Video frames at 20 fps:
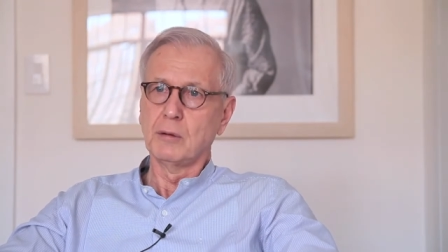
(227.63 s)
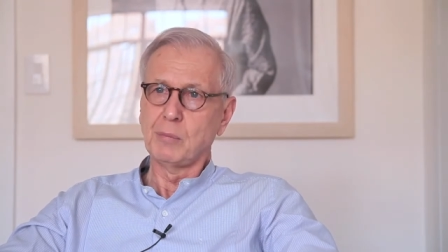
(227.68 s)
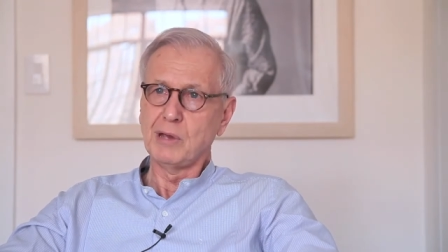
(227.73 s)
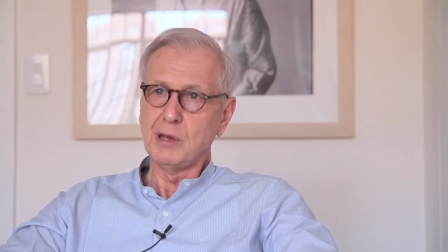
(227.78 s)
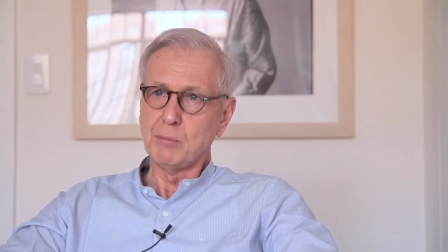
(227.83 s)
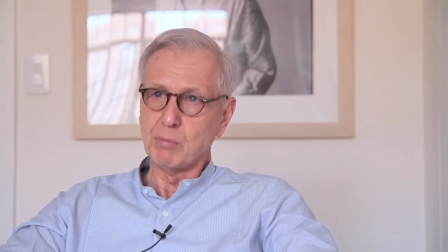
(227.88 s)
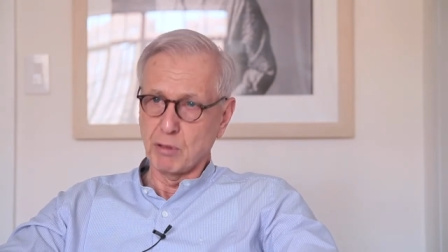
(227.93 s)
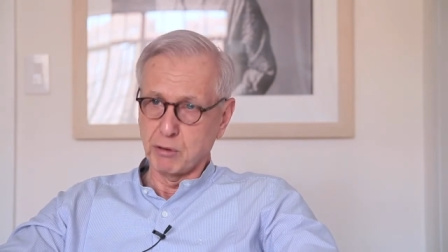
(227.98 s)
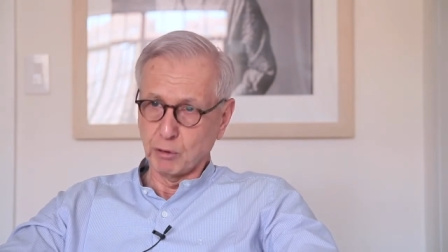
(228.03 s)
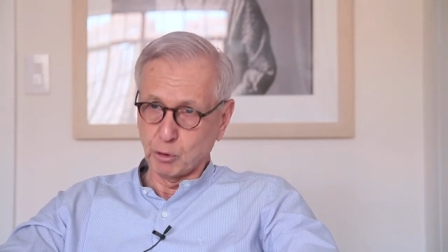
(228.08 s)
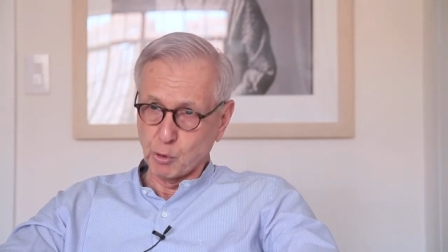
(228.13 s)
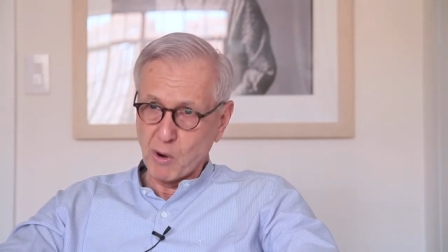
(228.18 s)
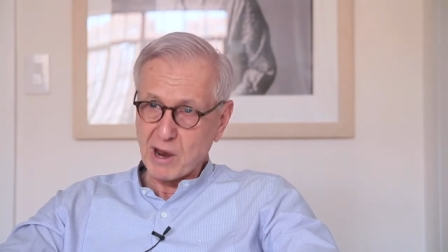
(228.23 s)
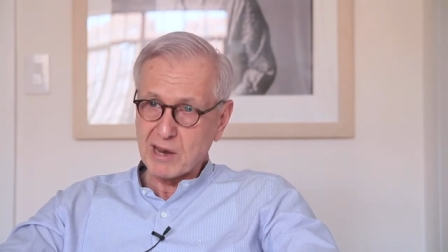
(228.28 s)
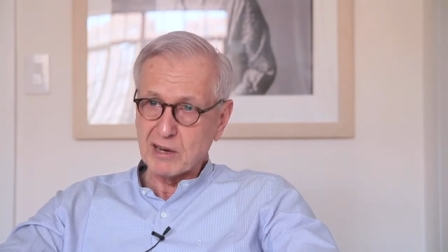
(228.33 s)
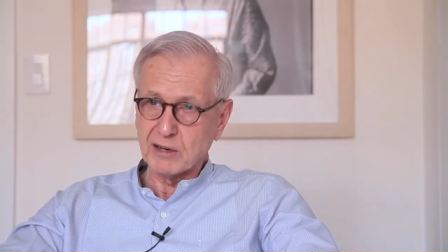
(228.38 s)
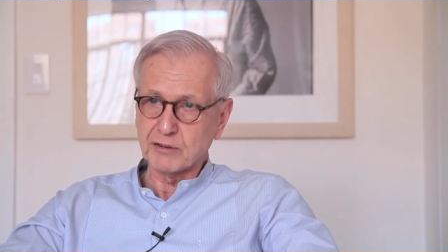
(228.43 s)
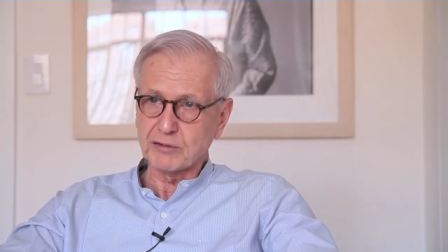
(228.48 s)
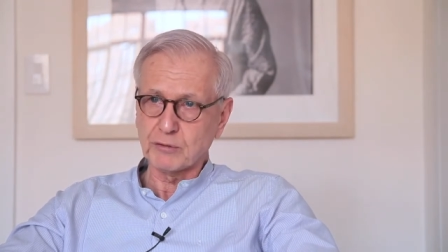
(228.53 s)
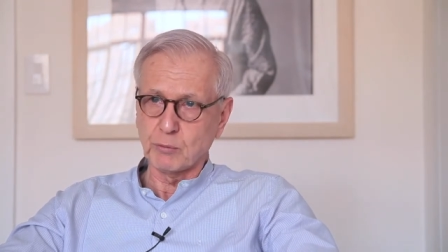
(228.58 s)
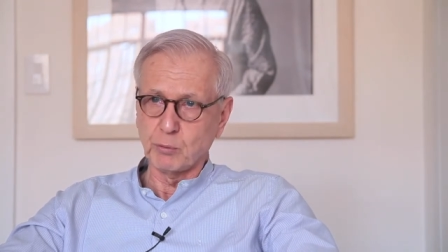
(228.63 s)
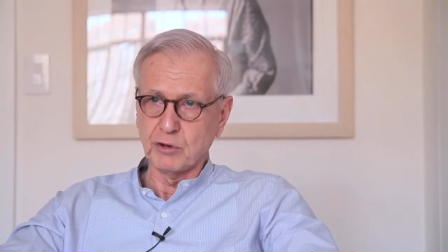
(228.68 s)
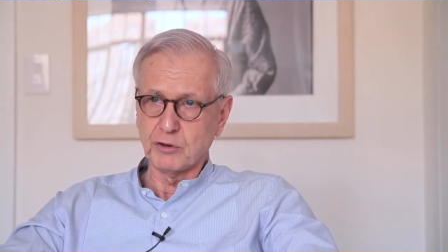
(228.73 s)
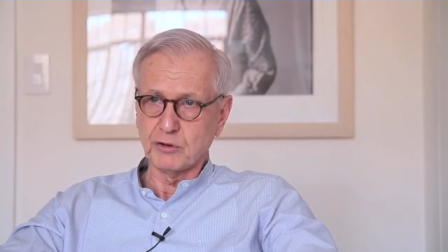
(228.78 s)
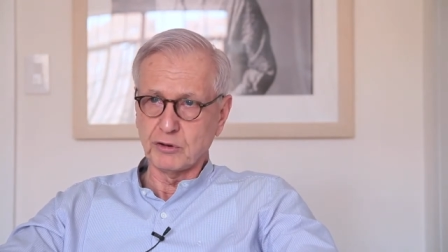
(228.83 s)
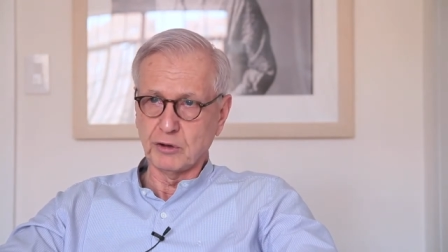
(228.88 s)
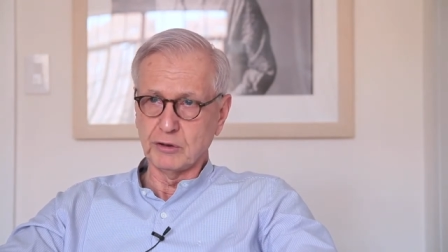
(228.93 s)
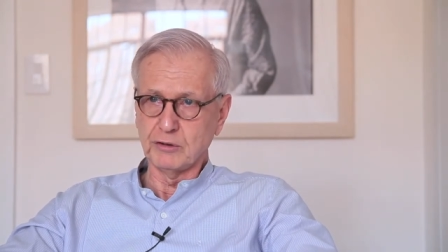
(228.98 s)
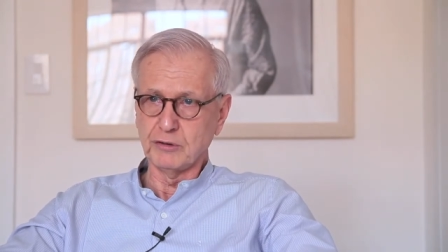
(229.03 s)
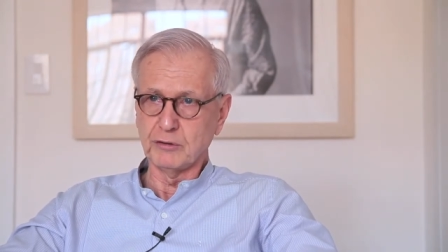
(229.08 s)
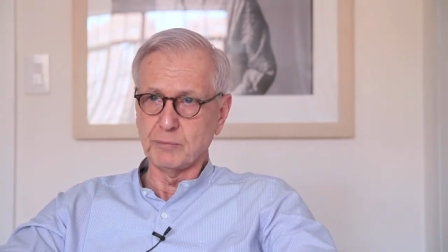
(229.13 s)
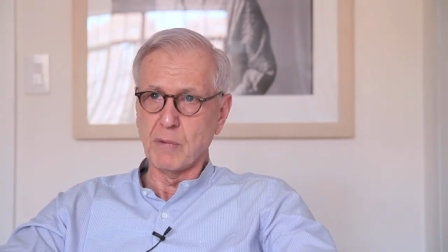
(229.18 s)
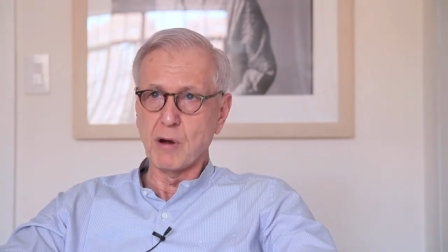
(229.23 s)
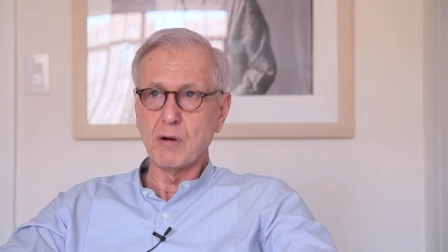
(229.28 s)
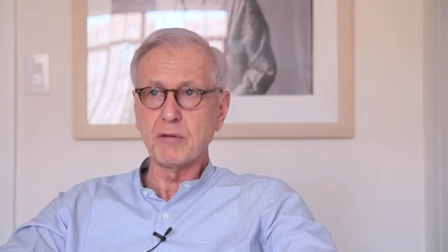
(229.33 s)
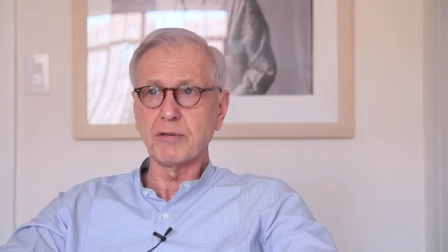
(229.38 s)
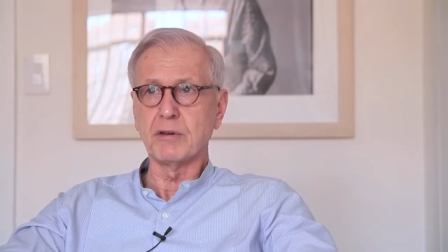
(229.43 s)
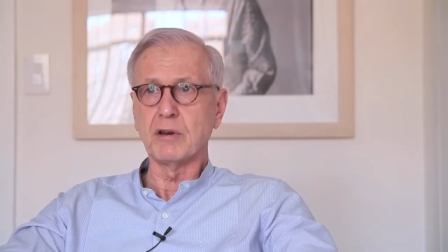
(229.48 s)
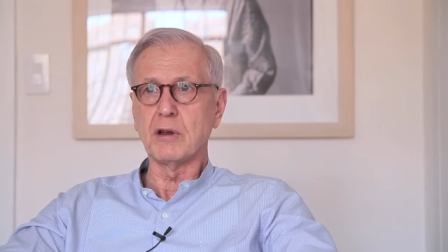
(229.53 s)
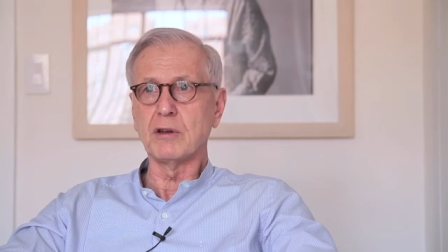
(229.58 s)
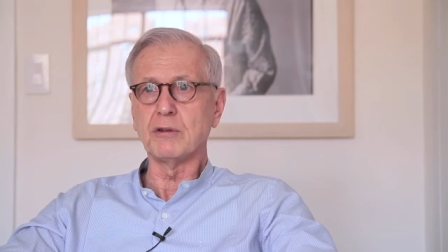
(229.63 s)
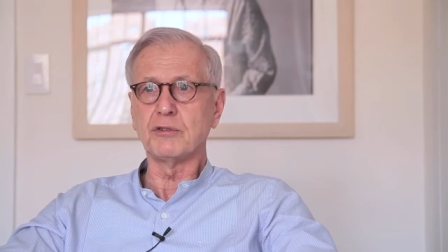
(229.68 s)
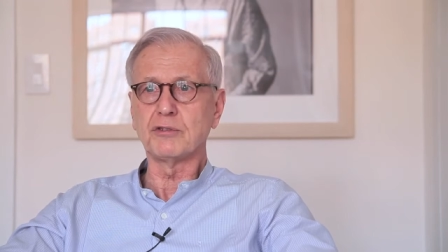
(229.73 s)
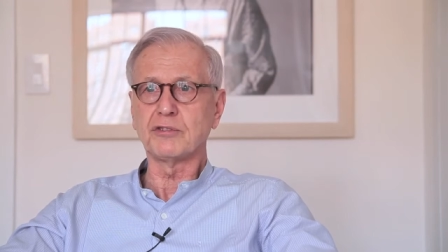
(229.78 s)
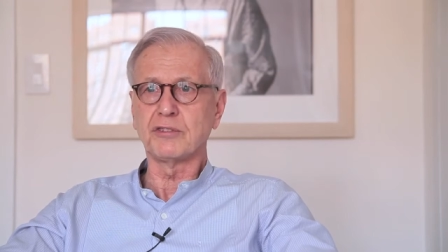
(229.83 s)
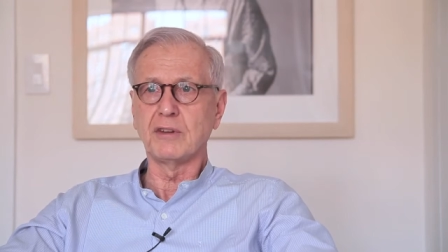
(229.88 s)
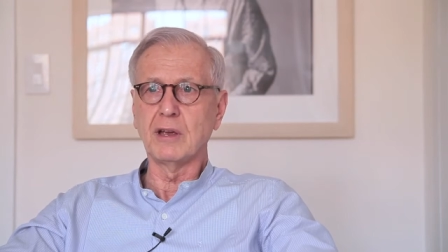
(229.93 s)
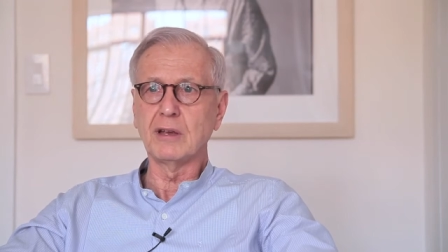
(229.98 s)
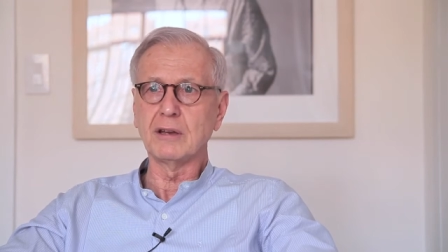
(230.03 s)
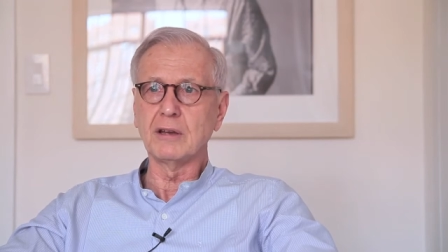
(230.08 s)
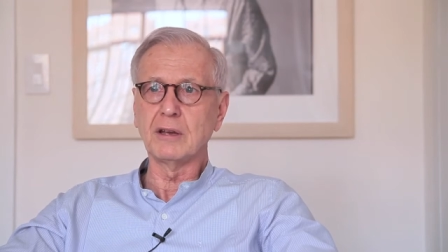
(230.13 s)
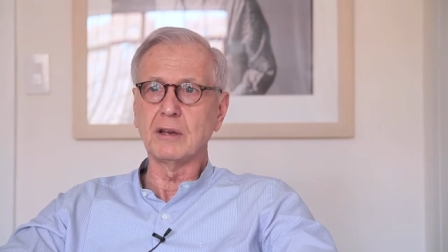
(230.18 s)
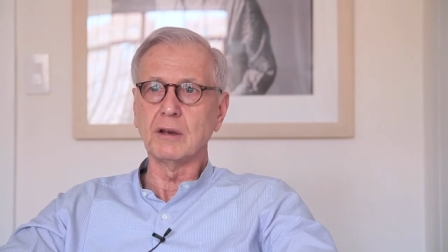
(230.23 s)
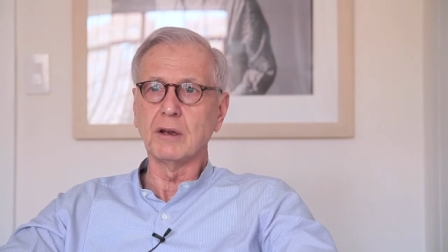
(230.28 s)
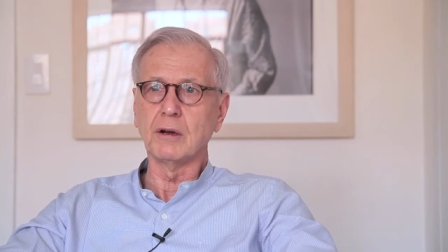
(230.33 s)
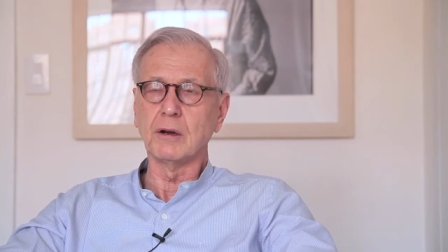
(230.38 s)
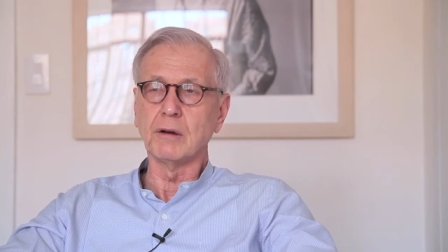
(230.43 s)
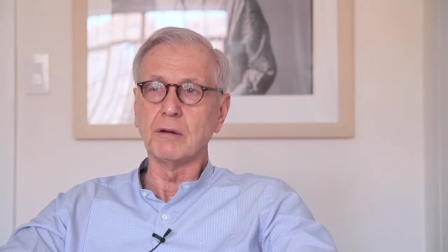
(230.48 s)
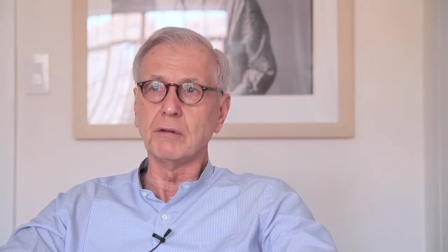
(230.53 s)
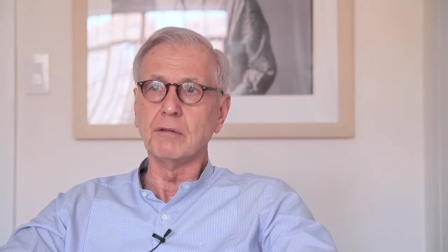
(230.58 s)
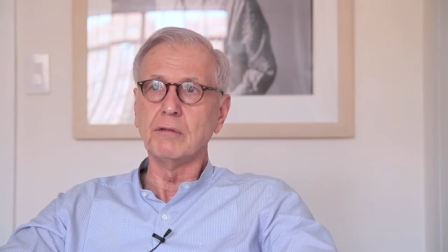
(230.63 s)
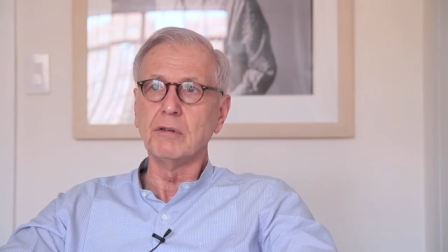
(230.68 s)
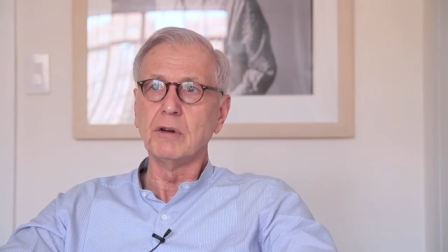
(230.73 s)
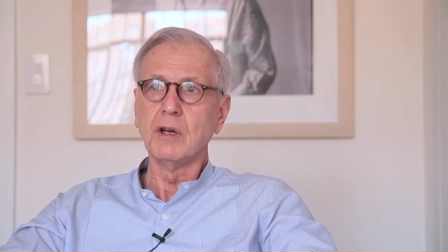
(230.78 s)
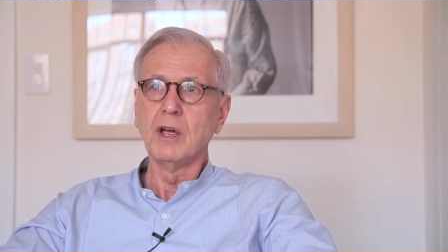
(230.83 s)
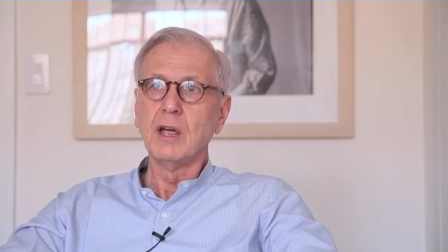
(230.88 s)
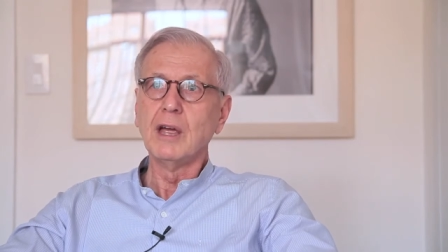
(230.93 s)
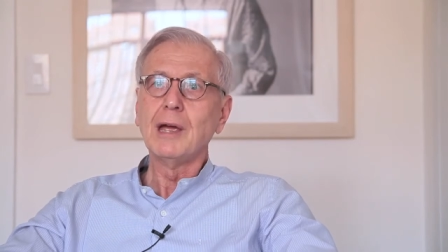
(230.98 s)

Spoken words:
people the greatest, which is both an understanding of